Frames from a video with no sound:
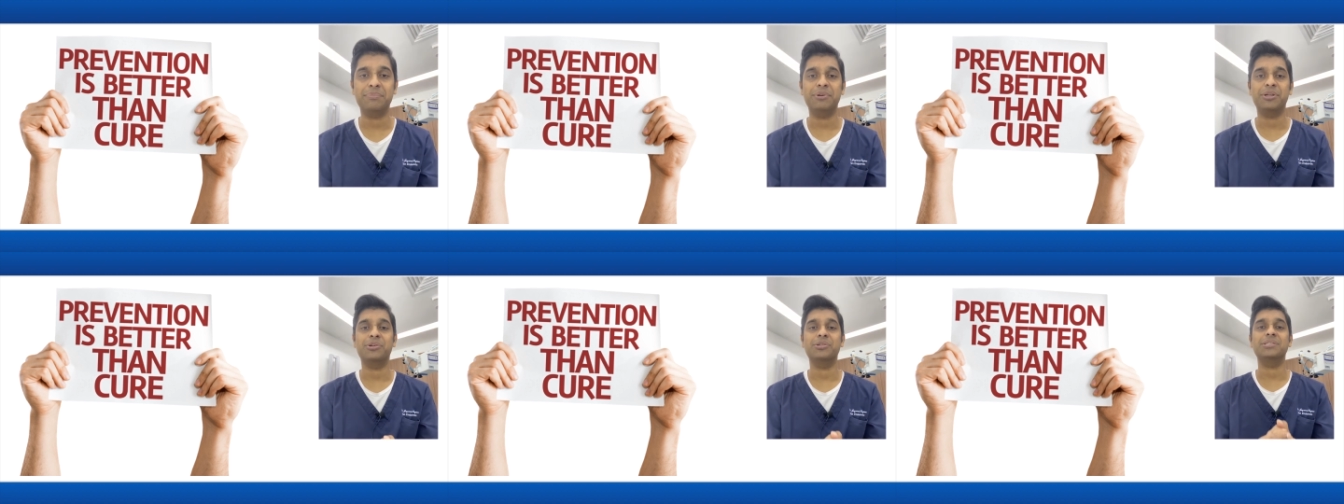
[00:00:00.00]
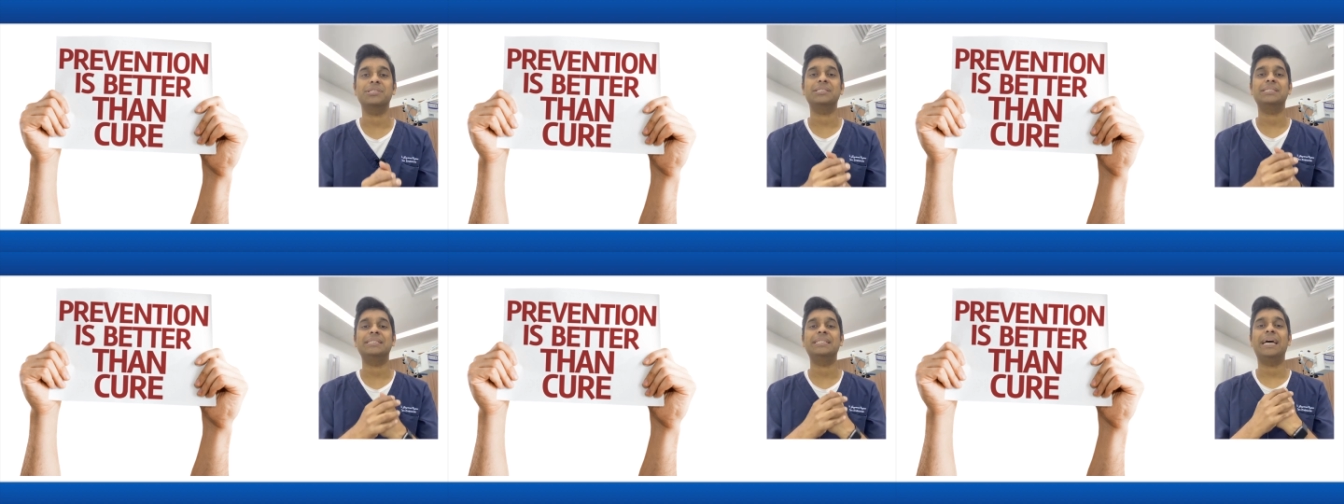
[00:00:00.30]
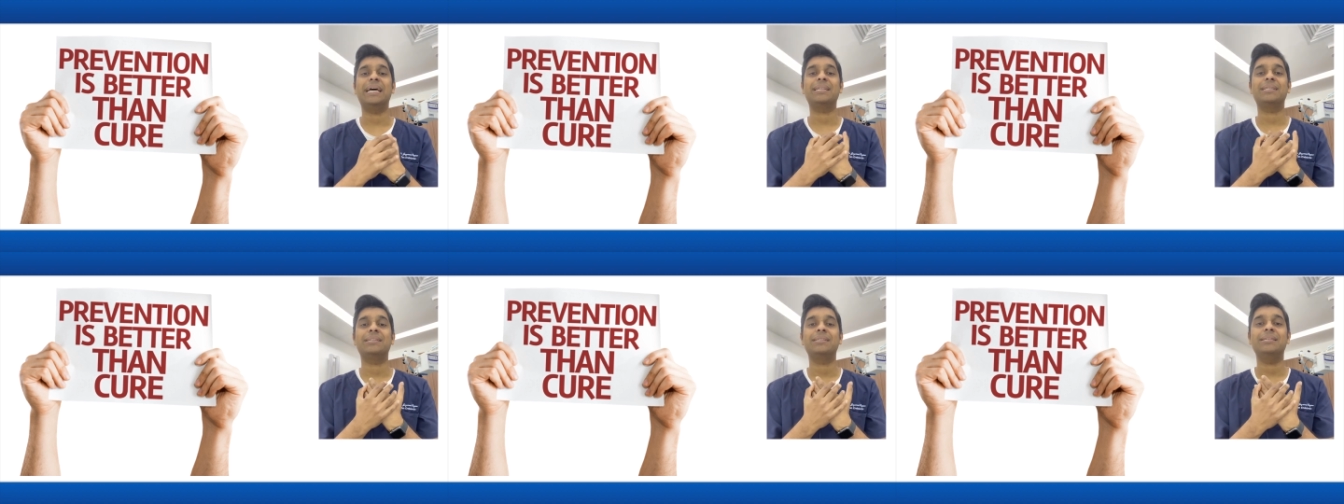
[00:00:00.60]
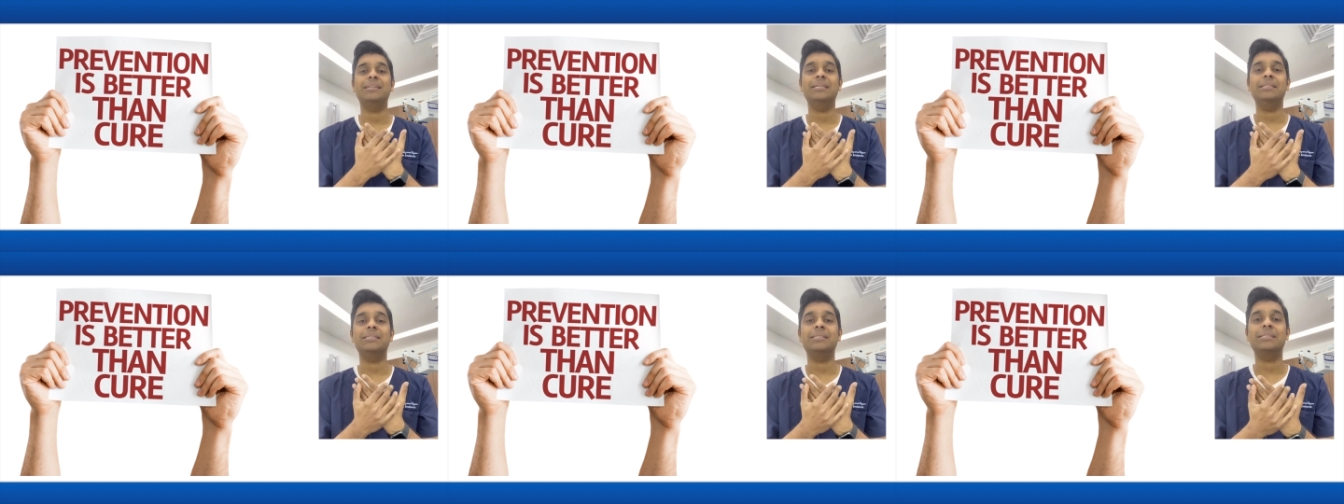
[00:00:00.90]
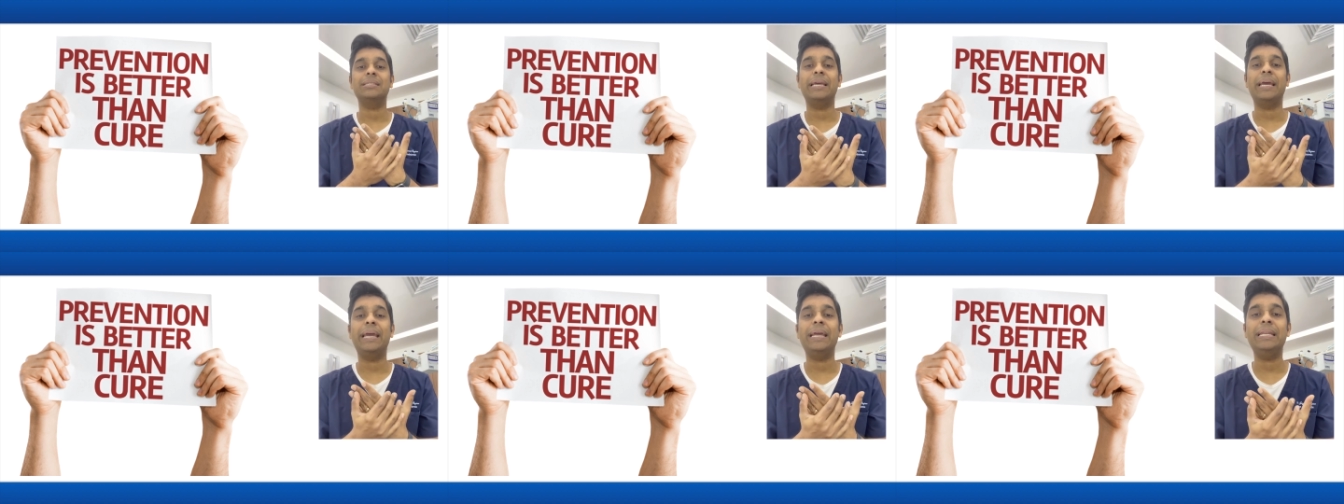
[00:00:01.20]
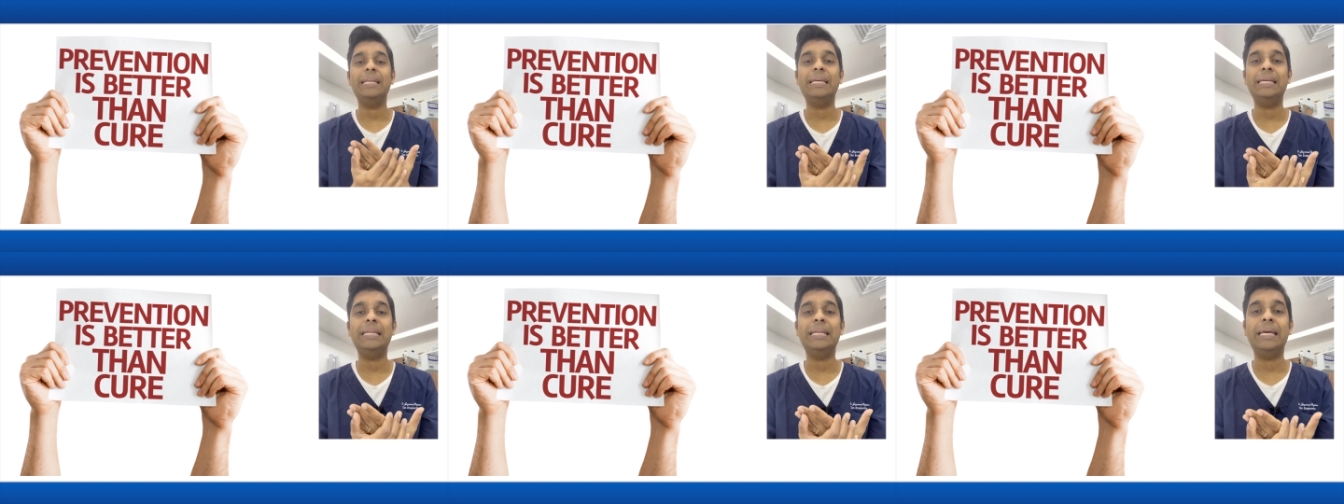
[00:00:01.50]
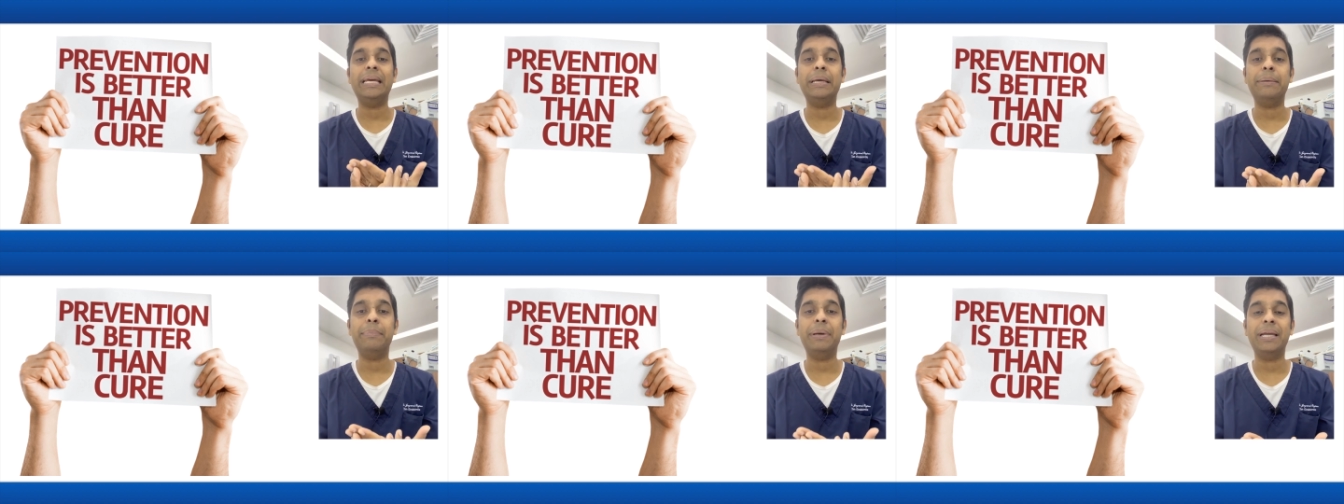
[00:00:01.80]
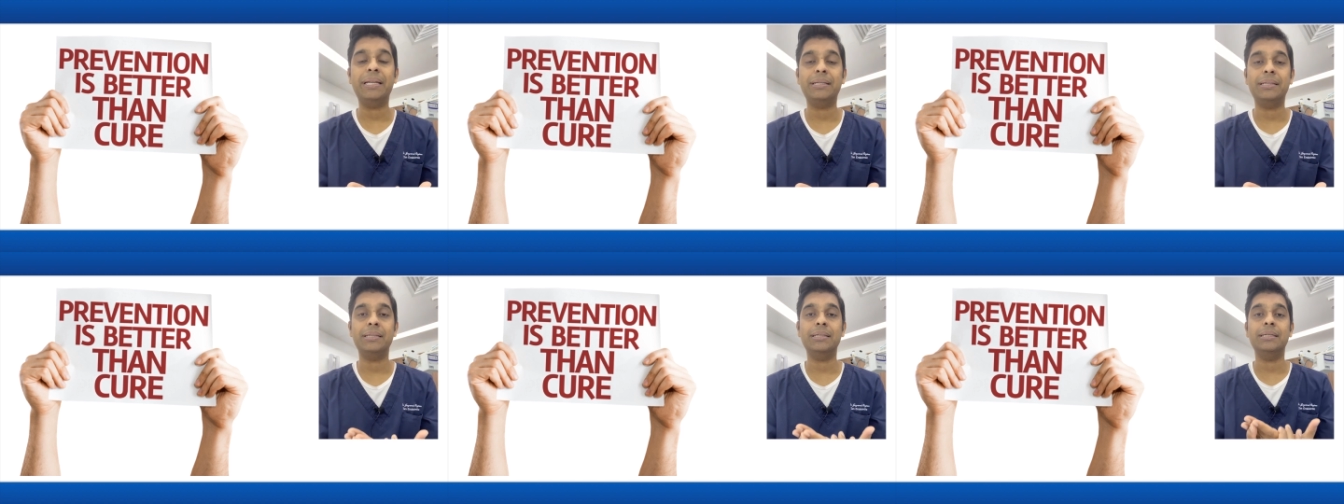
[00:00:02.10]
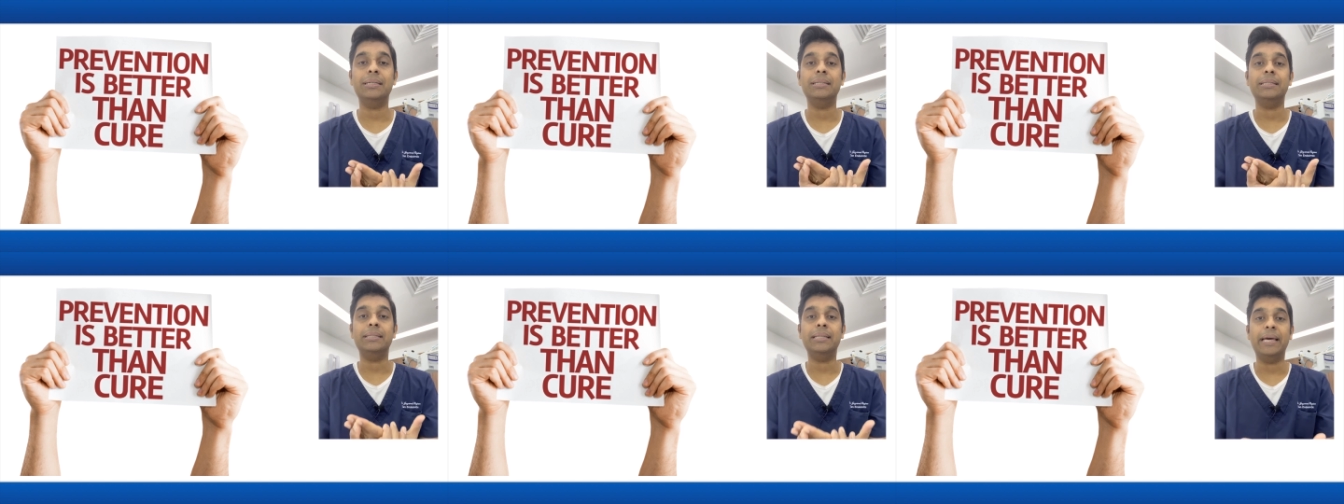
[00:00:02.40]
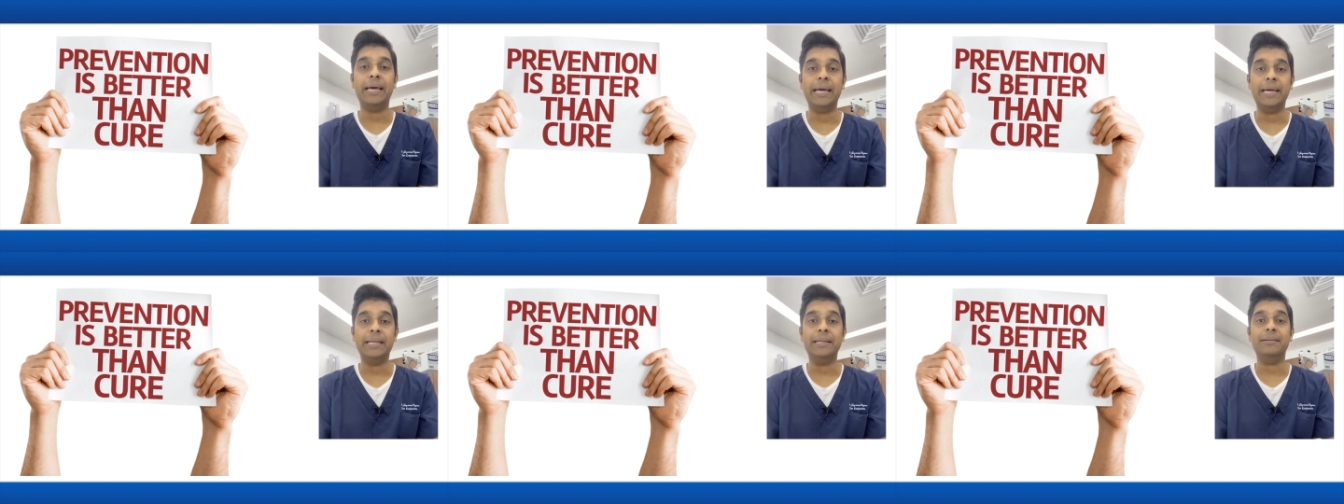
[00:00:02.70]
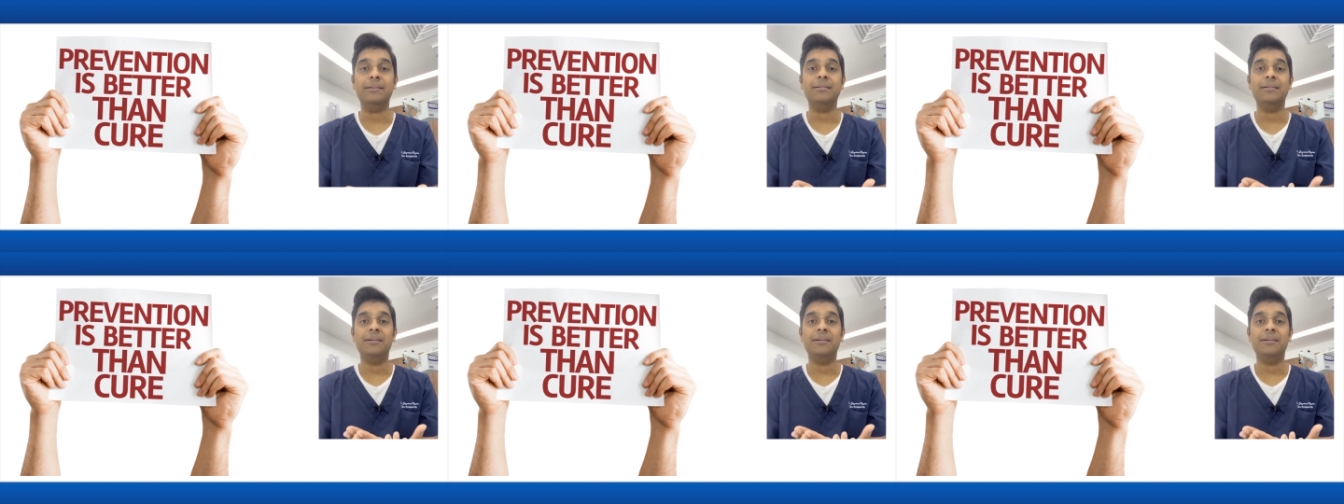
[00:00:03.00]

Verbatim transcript: because that is any day better than